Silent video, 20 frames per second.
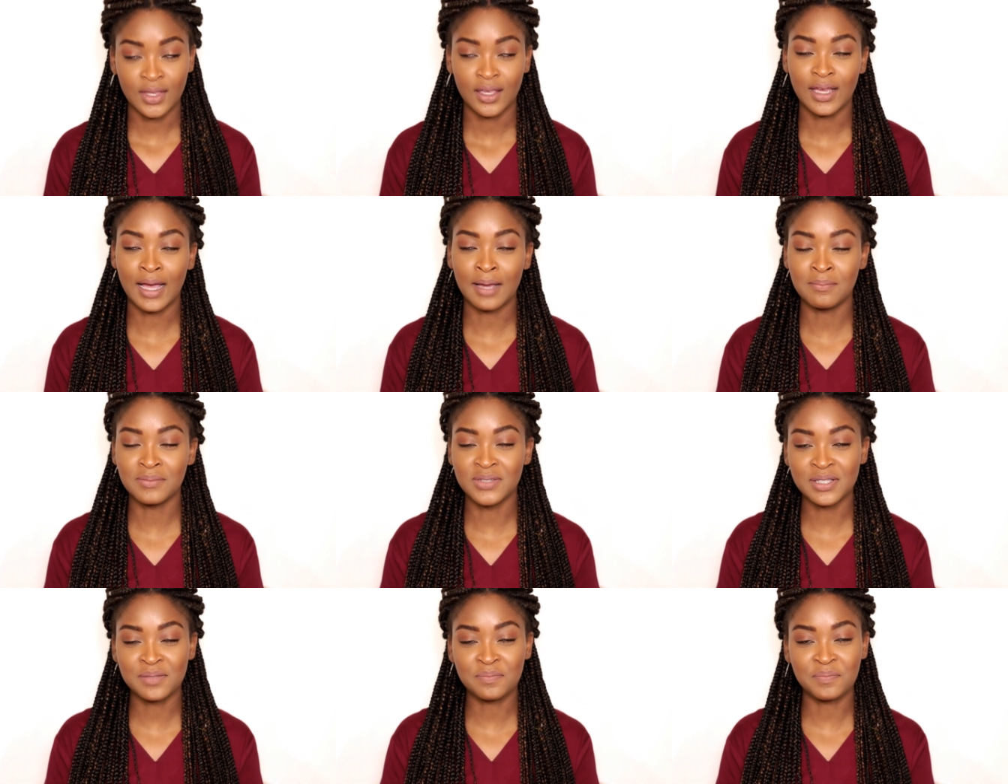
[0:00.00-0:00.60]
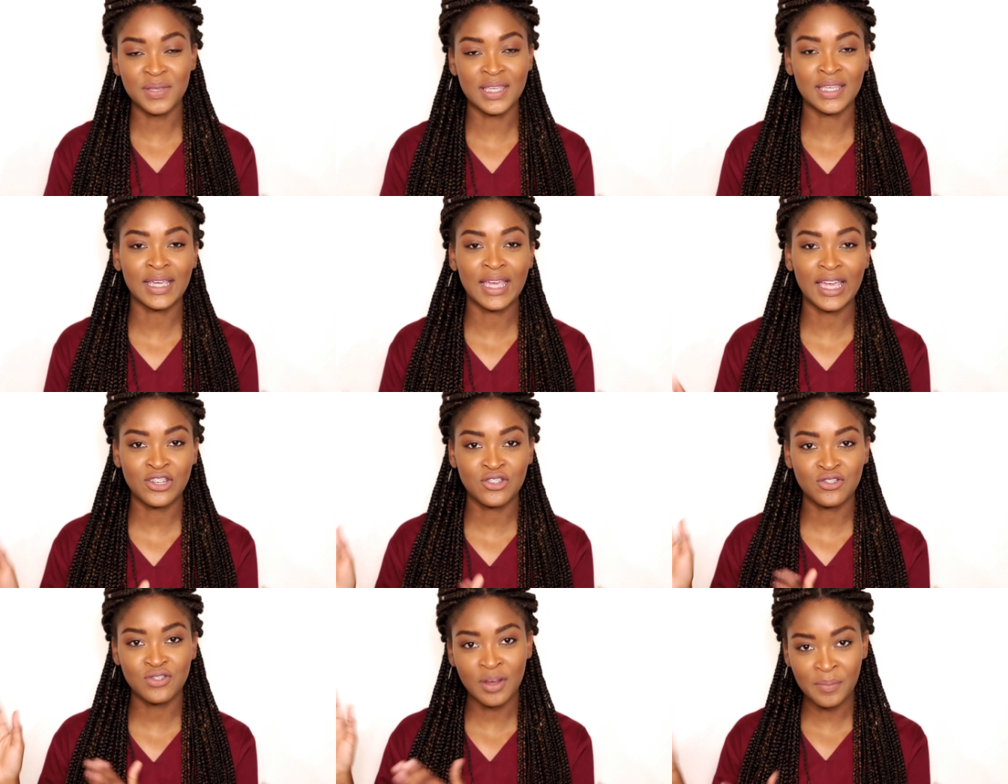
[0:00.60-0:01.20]
I'm just being
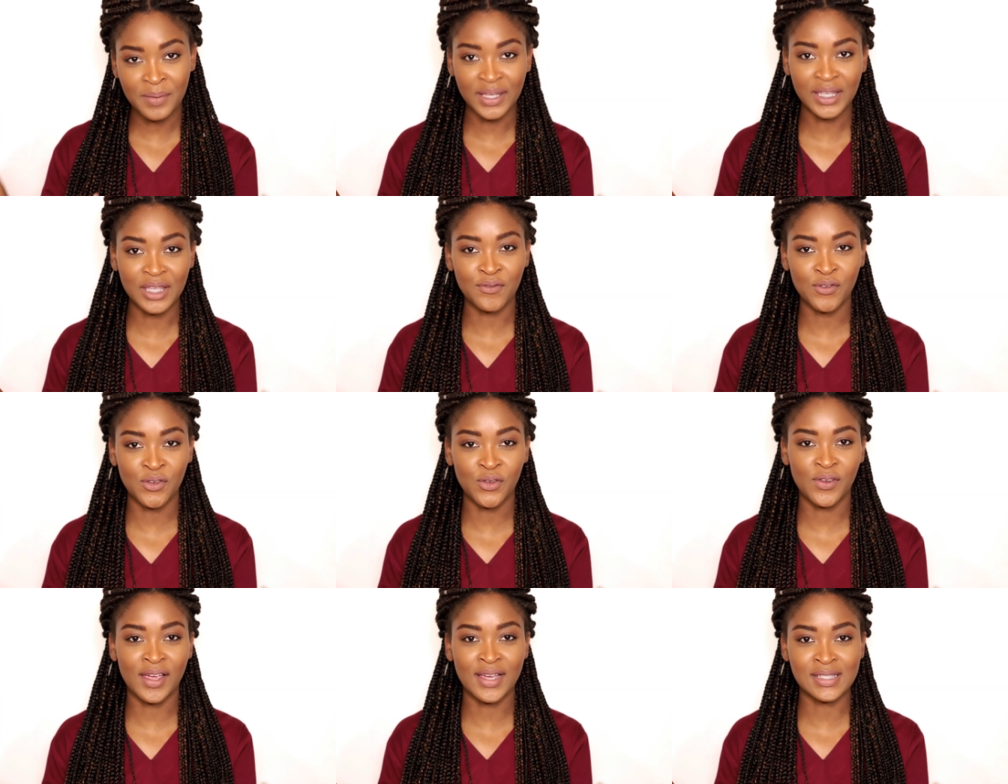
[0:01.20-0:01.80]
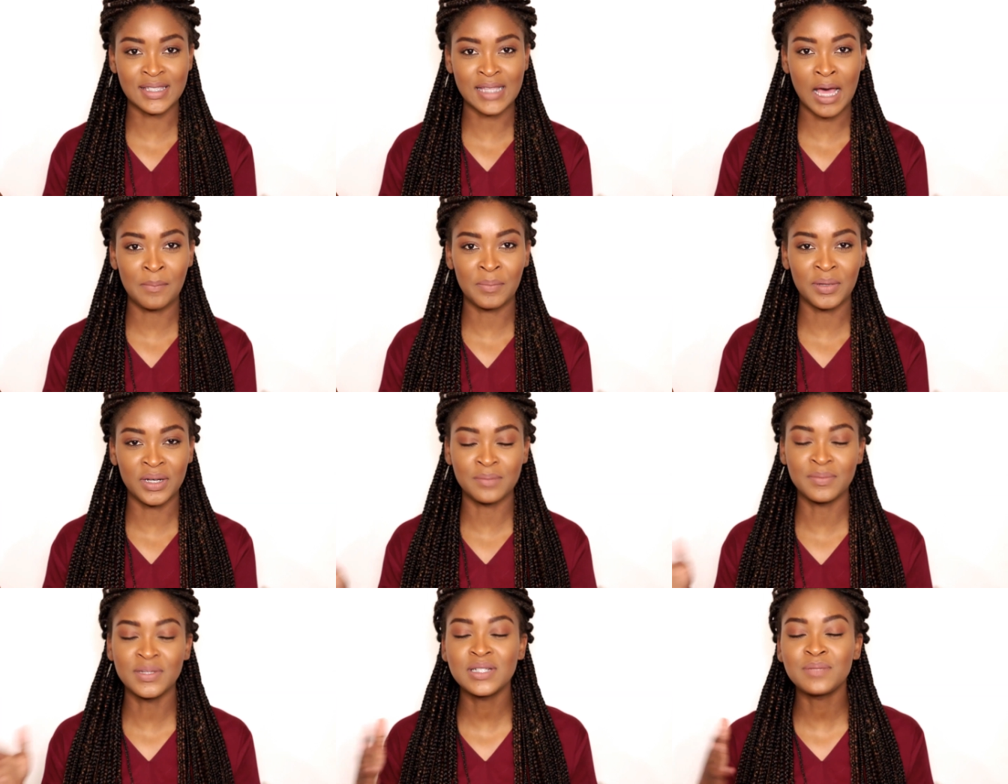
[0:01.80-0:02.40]
extra by giving you guys the upper
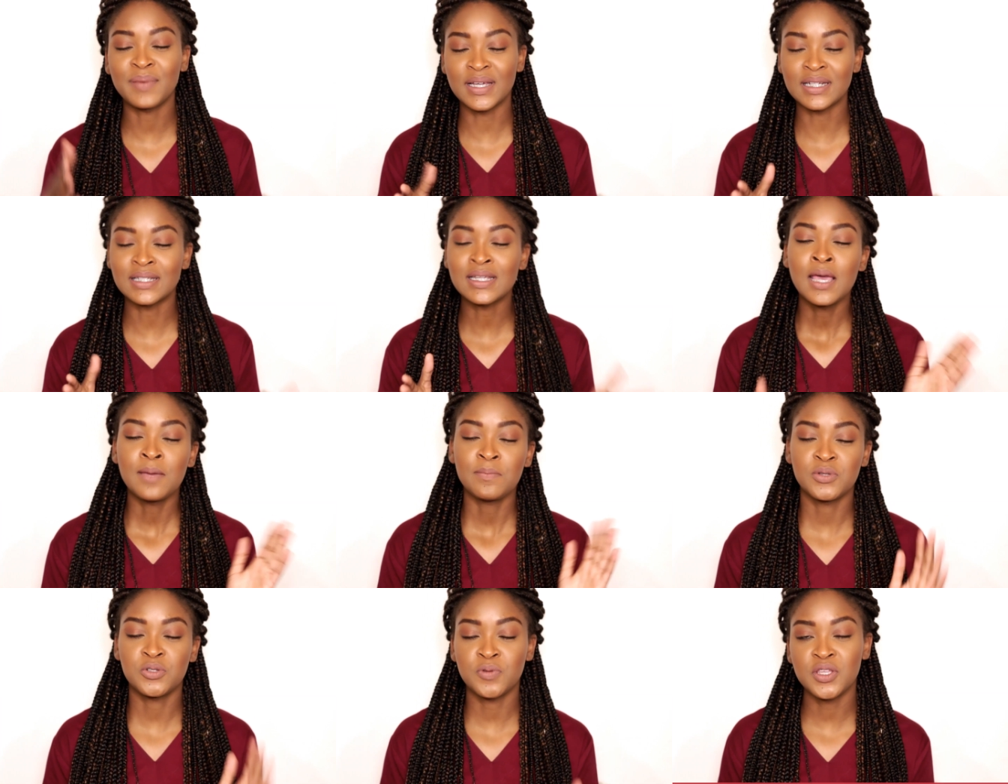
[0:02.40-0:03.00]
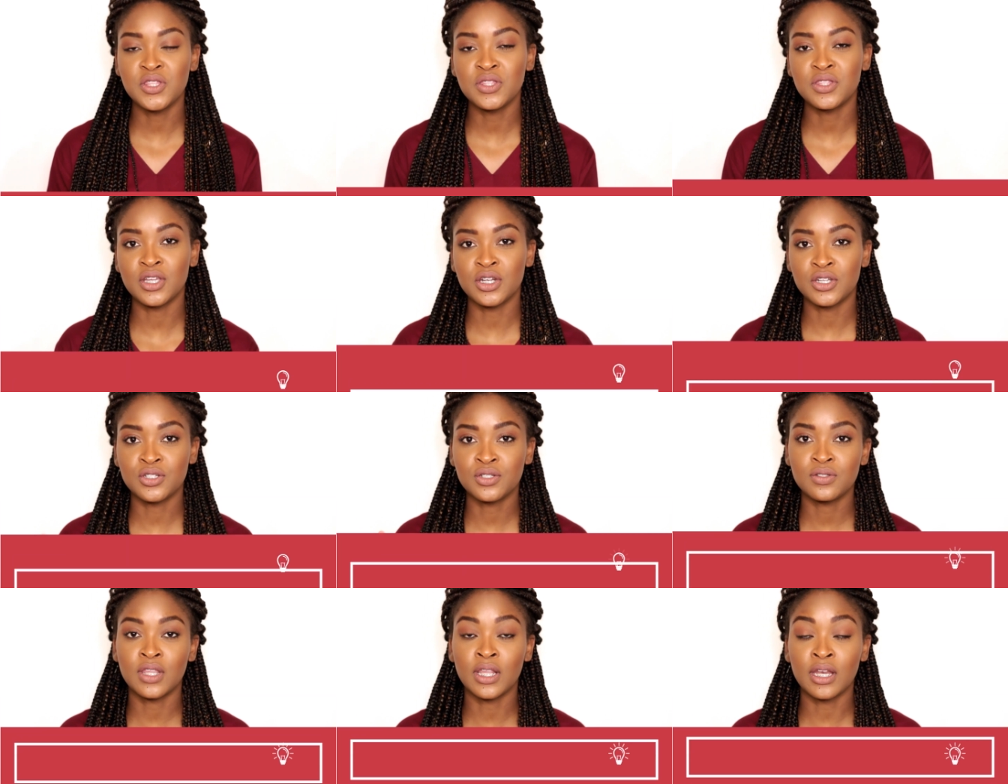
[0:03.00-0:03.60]
limit, but between
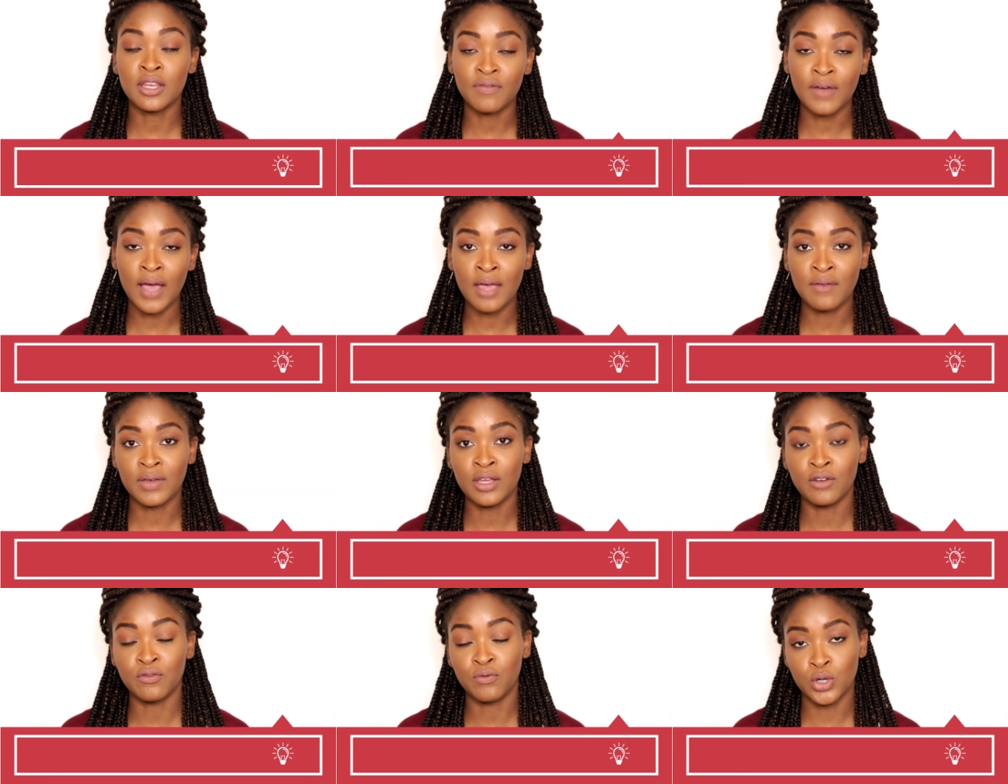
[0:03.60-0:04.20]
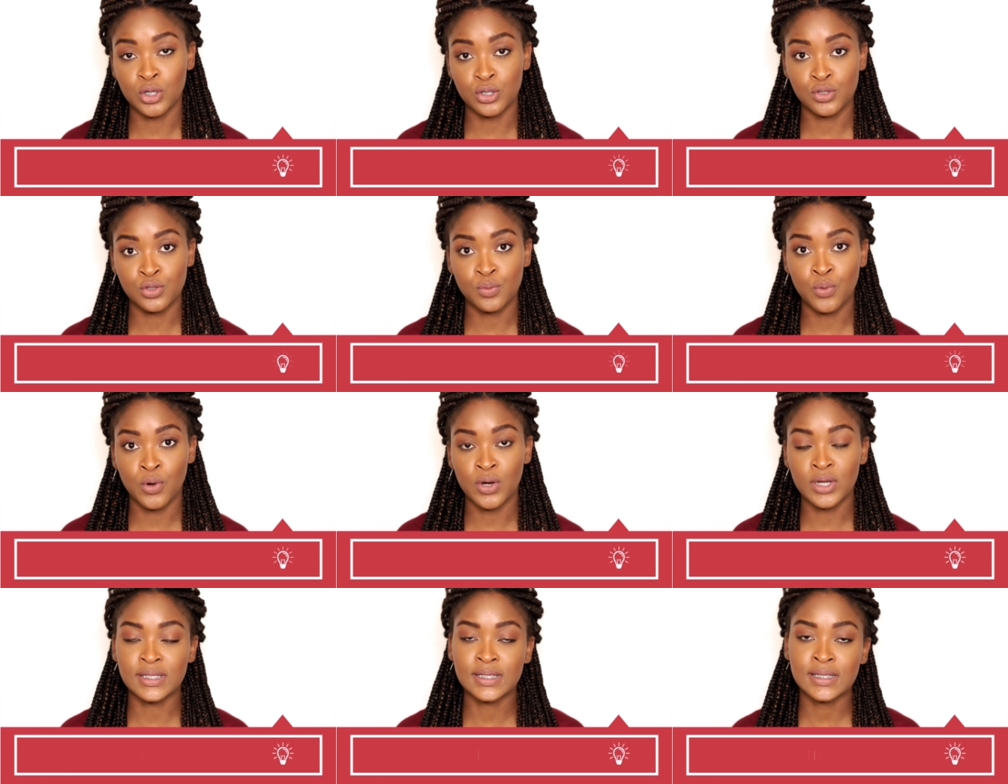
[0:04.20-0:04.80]
35 and 42
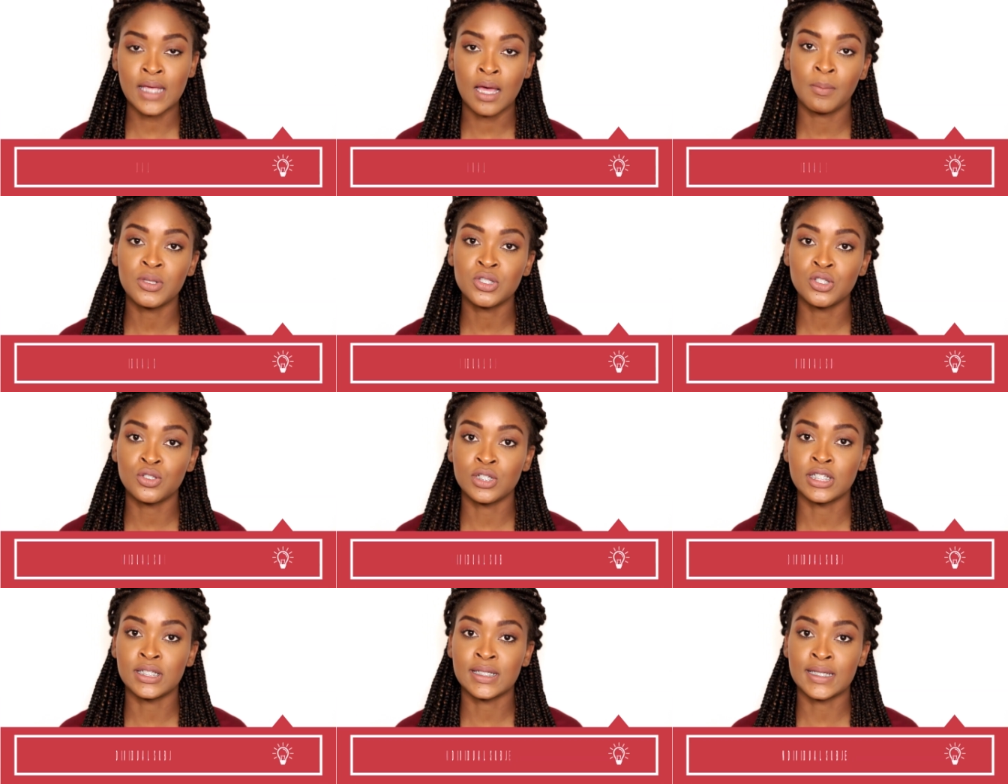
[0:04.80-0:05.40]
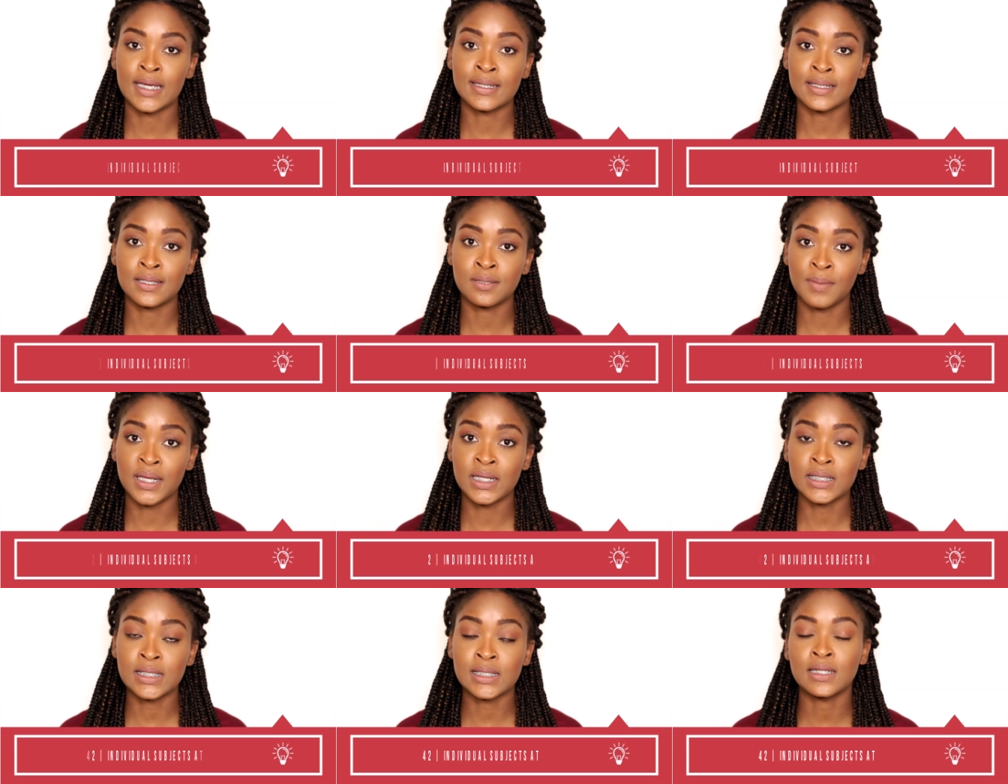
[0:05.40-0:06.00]
points is how much you need to get into
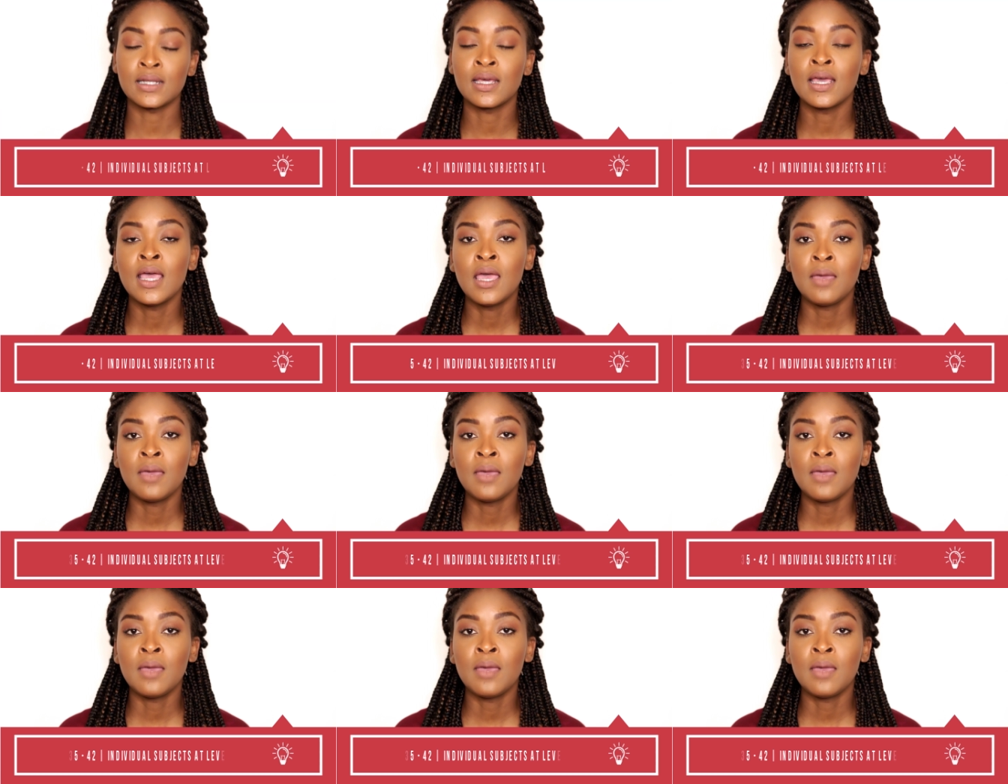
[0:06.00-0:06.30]
medicine,